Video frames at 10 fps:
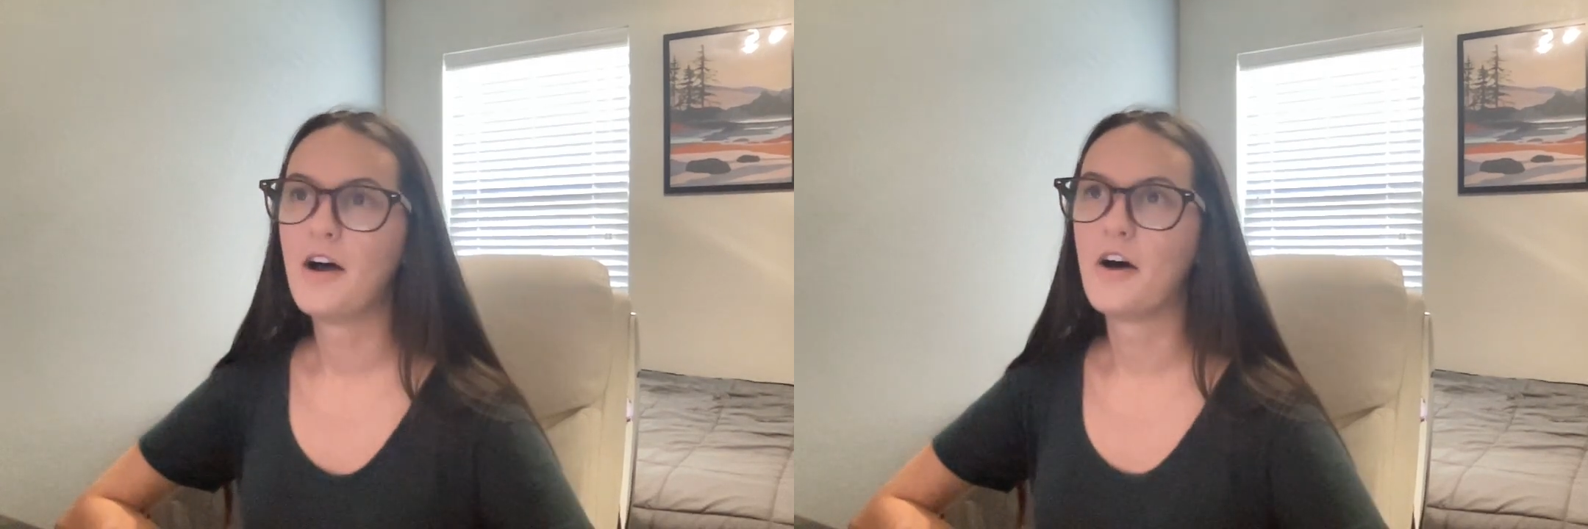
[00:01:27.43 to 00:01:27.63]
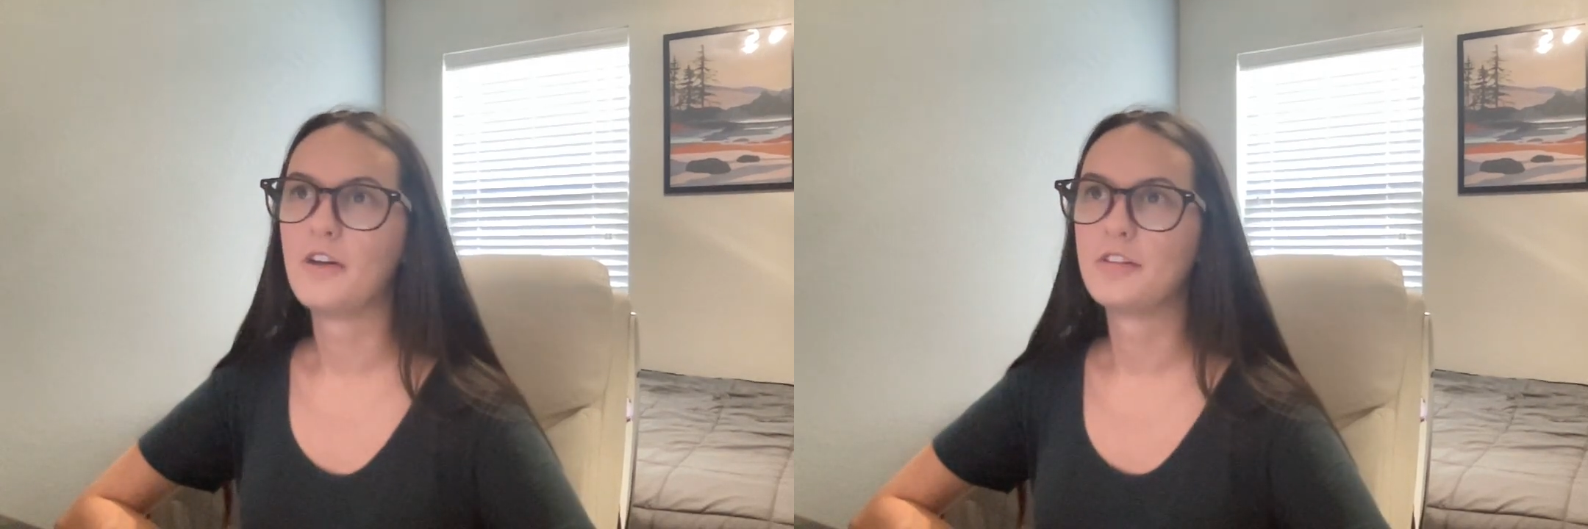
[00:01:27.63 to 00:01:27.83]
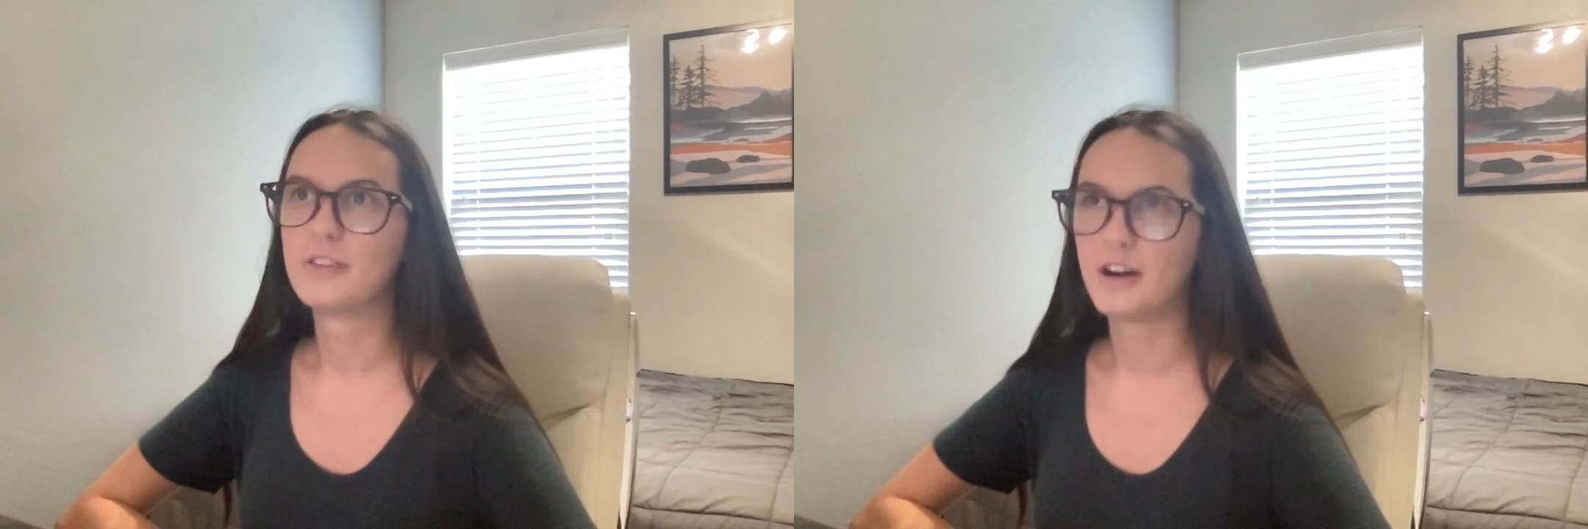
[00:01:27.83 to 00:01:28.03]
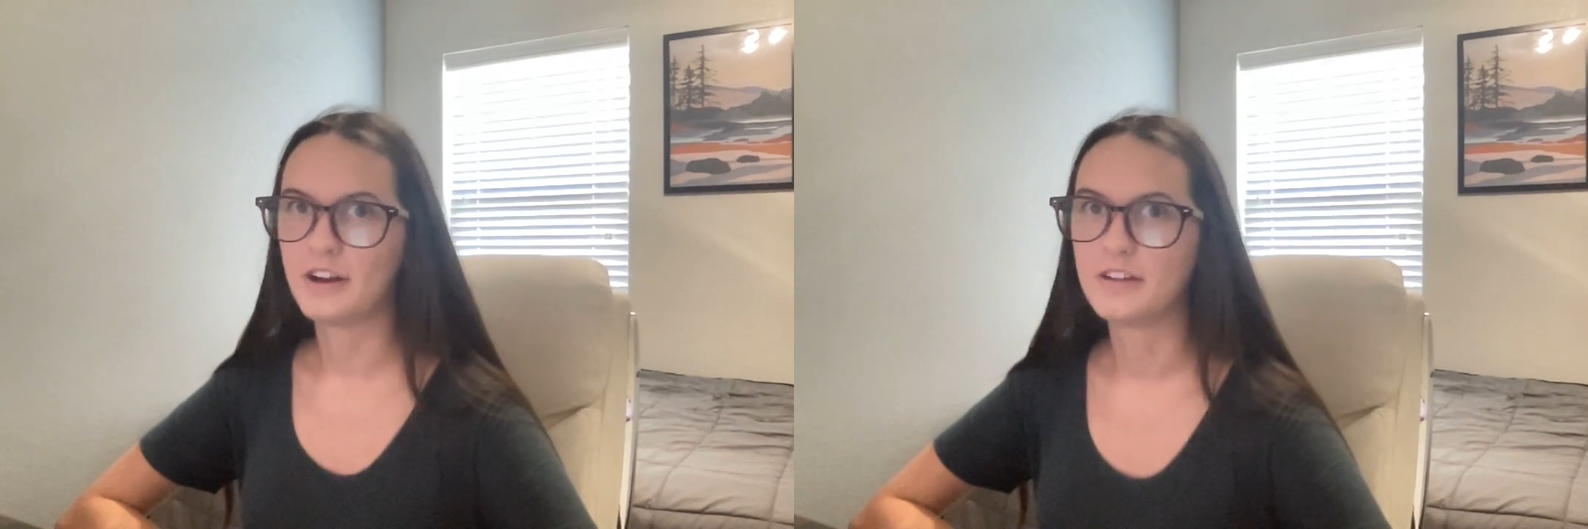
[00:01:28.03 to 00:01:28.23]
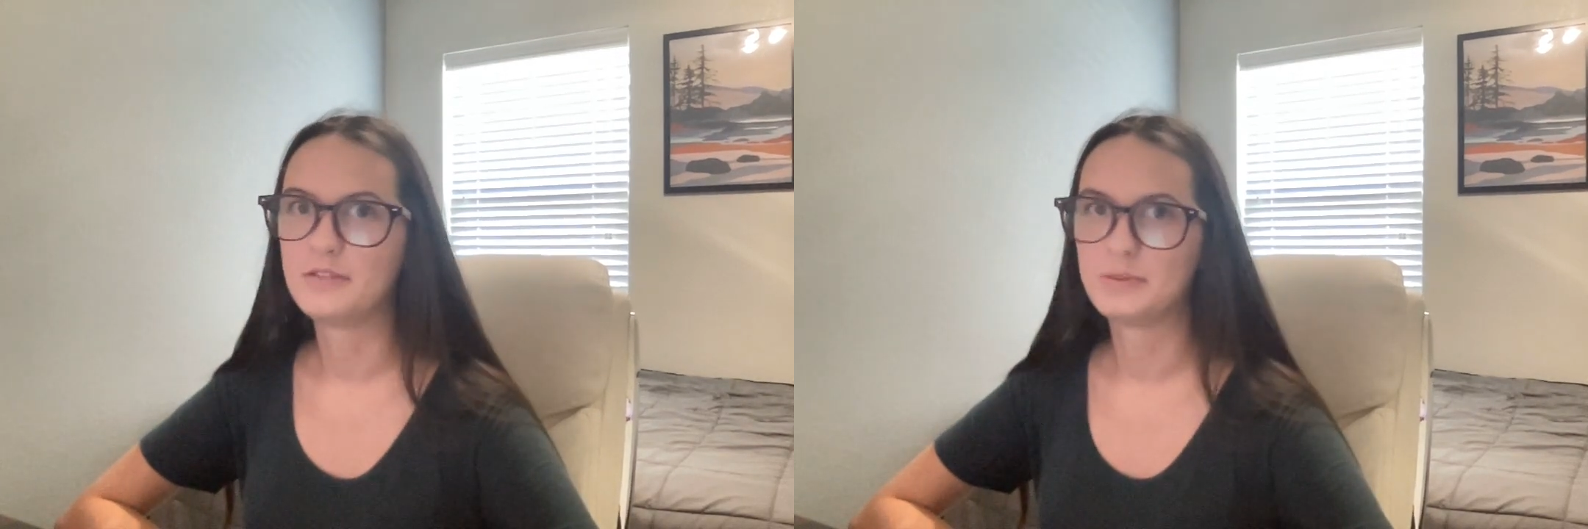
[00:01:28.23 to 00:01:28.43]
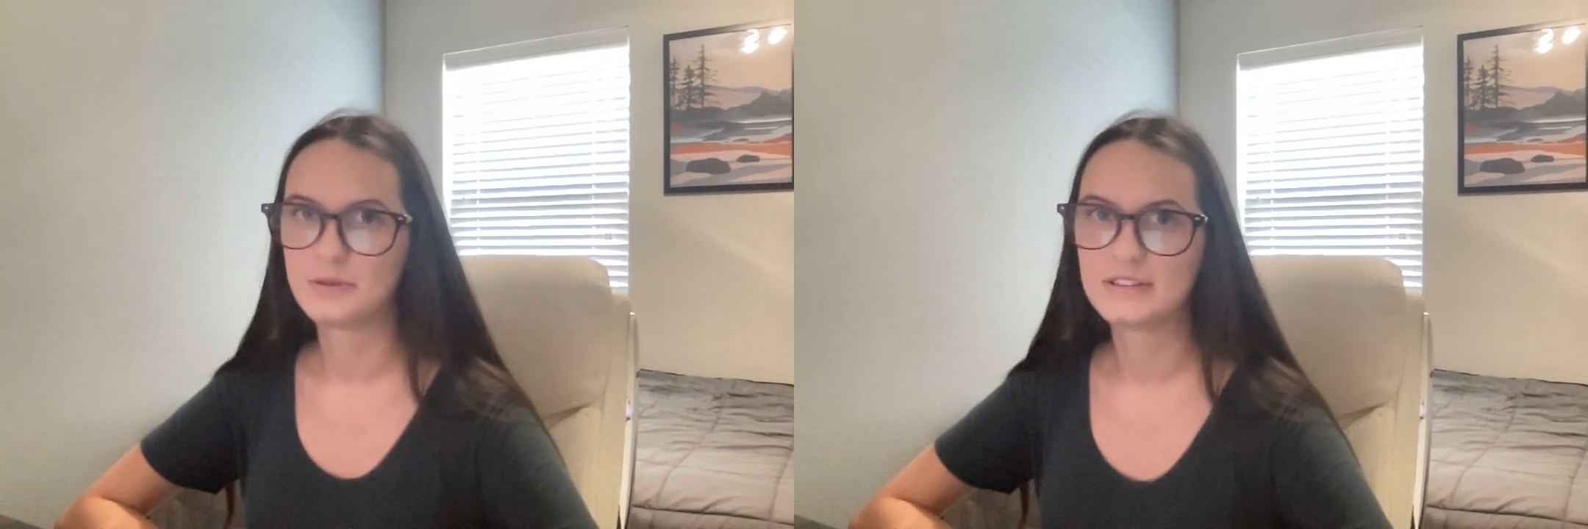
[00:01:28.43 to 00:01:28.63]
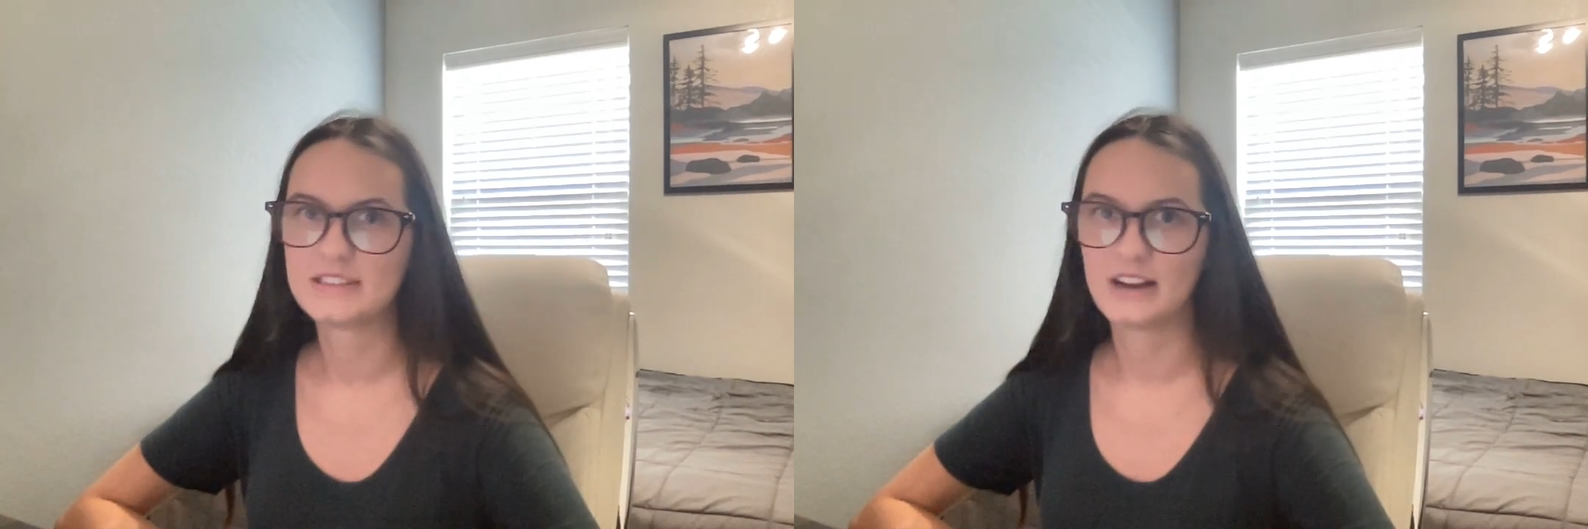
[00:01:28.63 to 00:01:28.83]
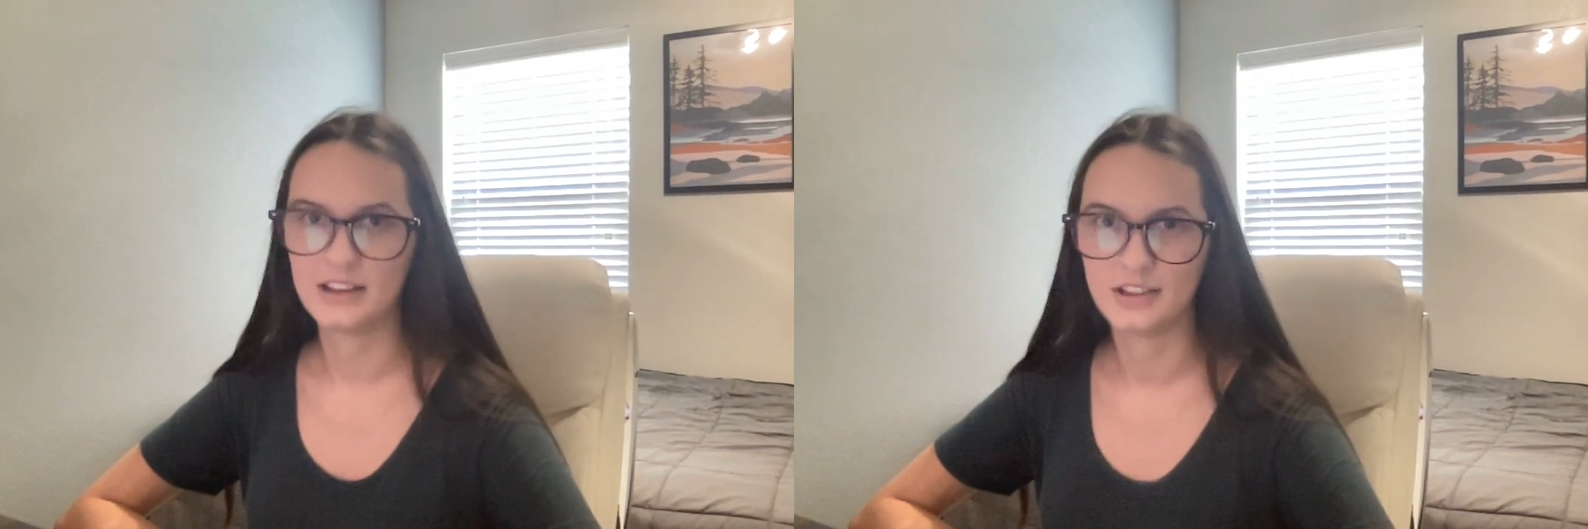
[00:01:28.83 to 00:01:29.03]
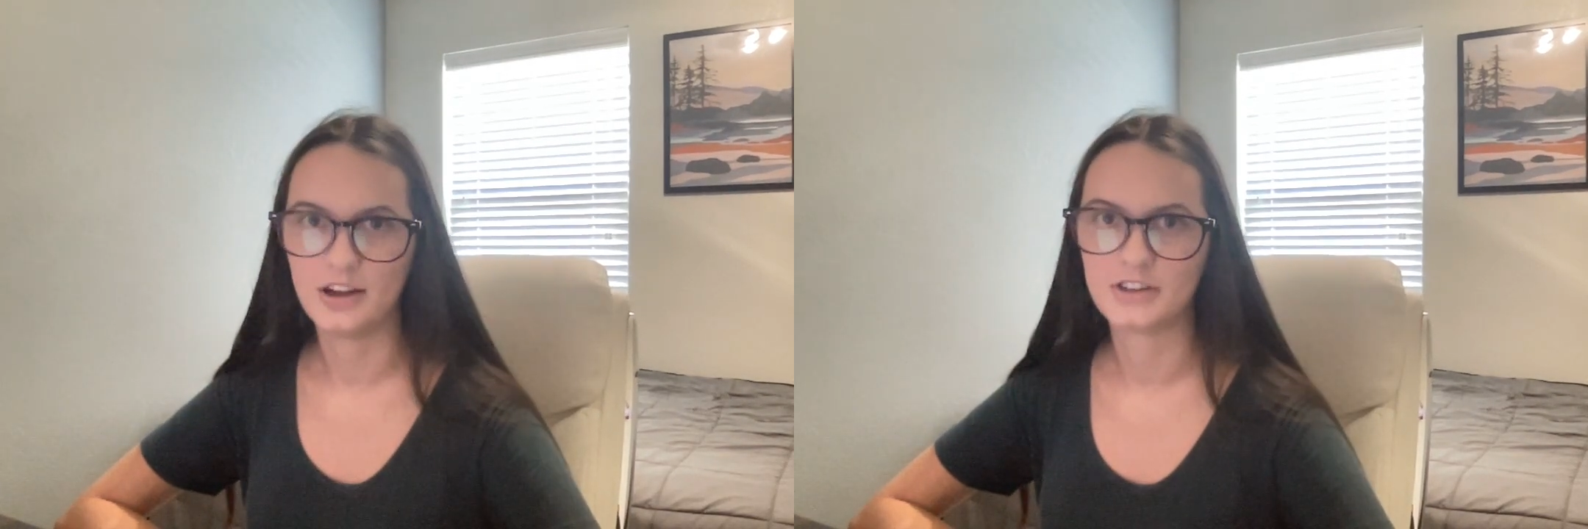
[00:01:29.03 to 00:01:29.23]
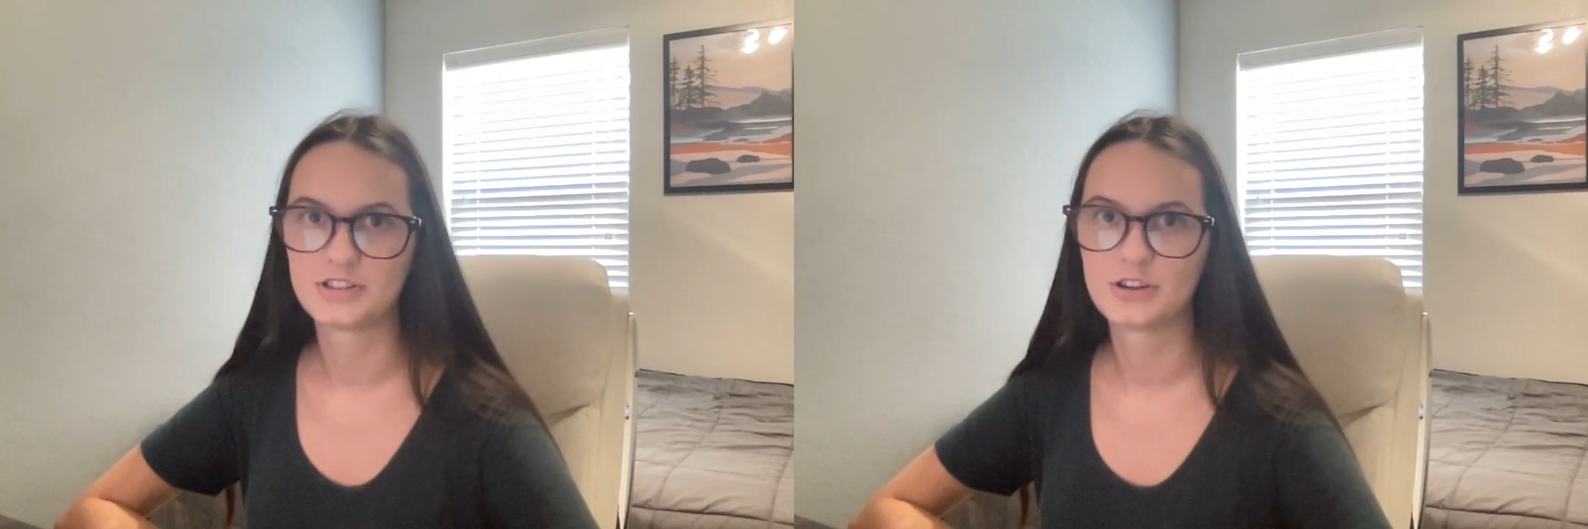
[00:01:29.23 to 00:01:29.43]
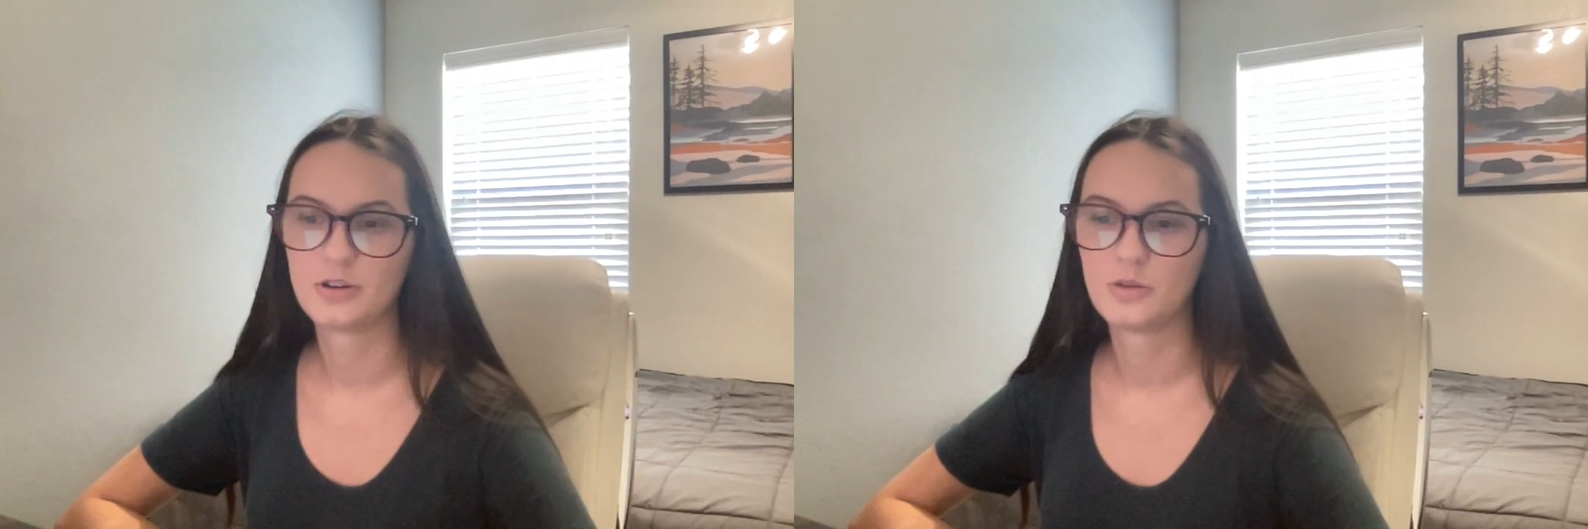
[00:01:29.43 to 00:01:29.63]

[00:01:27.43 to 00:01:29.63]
A lot of the points that I lost